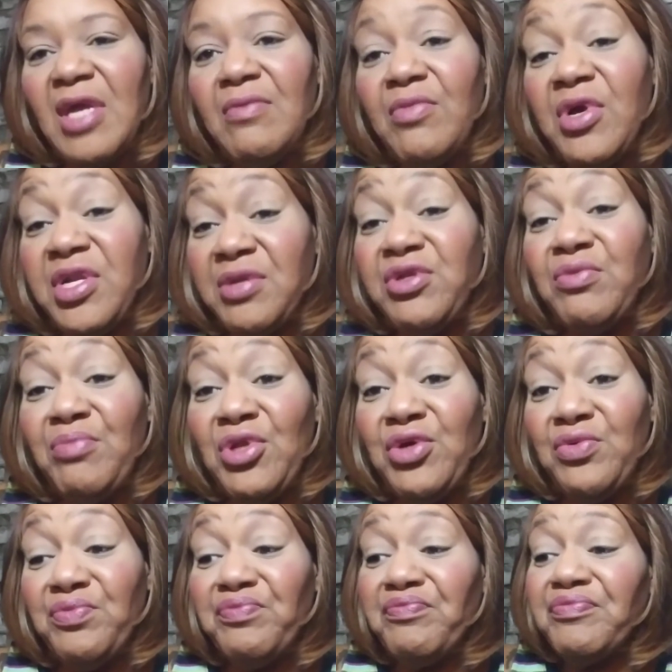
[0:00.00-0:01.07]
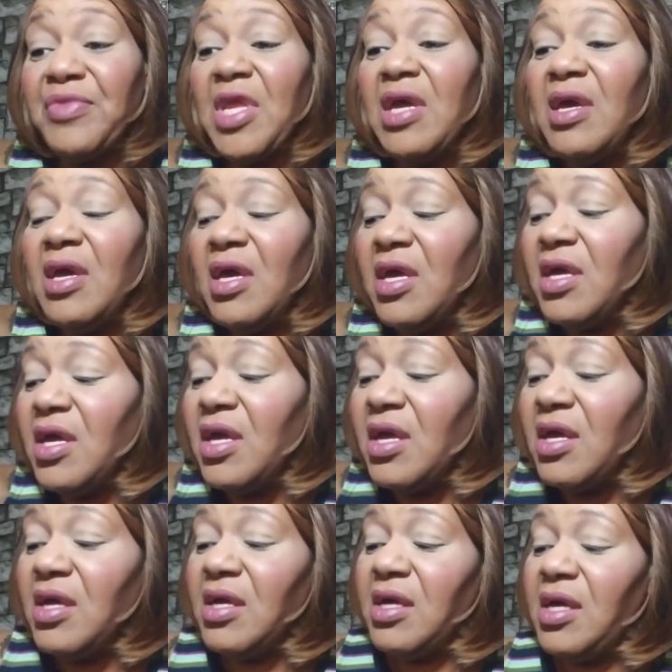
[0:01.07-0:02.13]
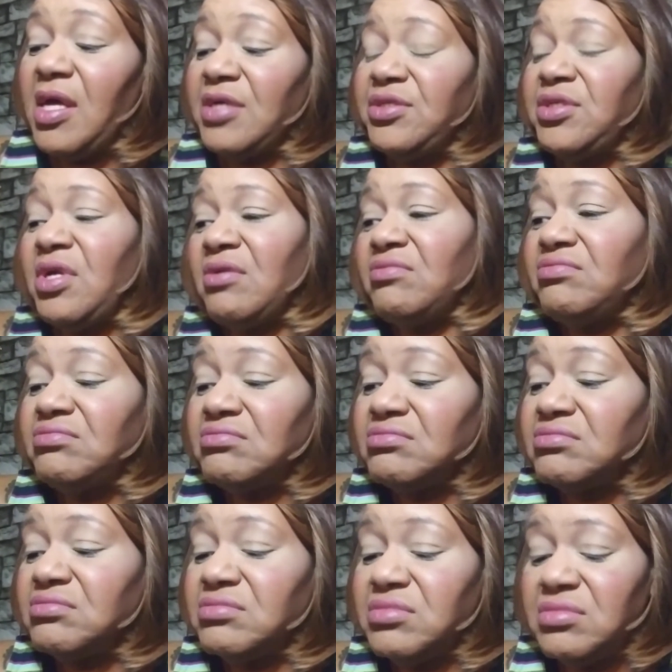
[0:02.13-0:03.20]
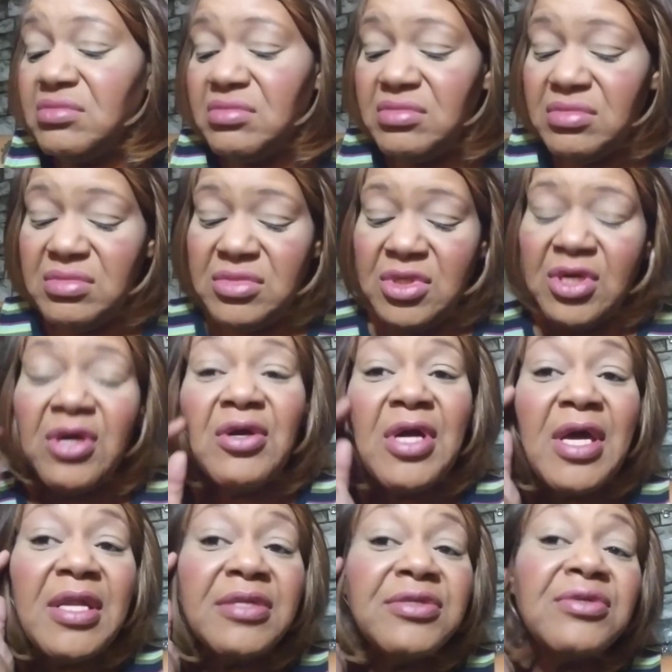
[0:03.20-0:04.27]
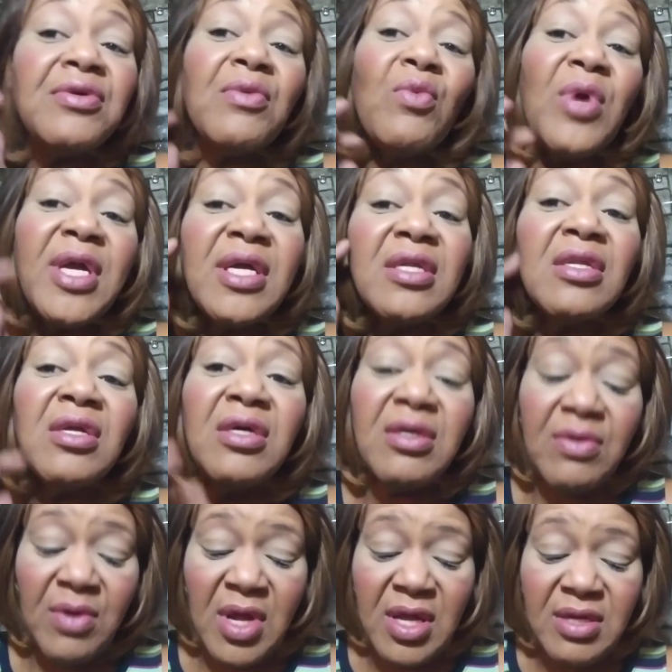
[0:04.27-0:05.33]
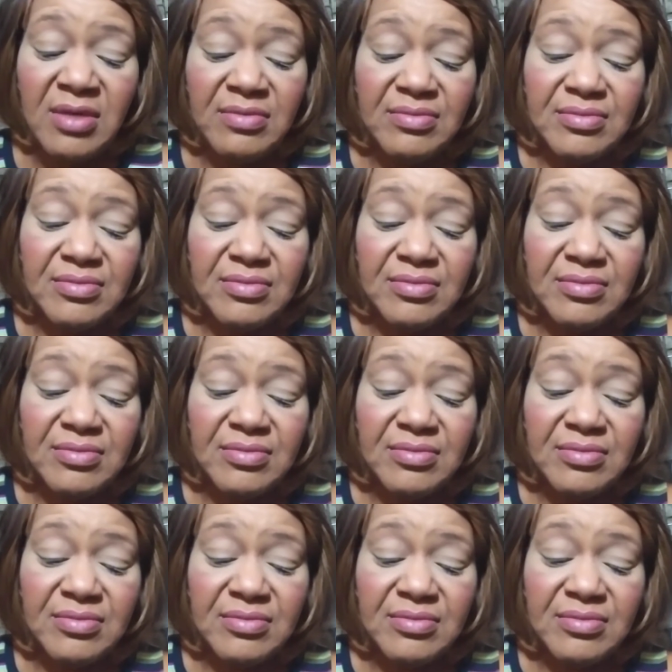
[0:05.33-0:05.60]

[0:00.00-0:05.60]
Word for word: we're going to do blue. Because, you know, your girl got to do a wicked look, right?